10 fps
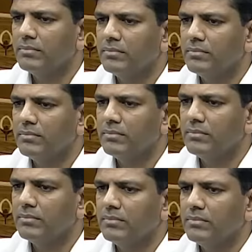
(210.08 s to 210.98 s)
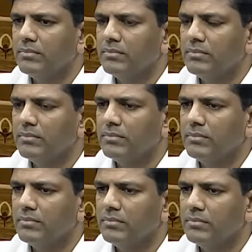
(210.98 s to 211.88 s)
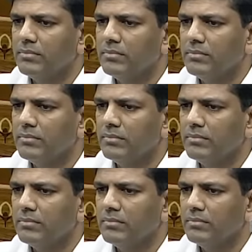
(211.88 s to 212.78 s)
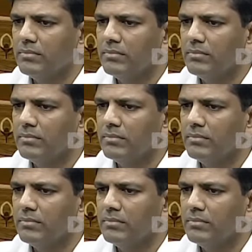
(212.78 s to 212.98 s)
This person isn't speaking.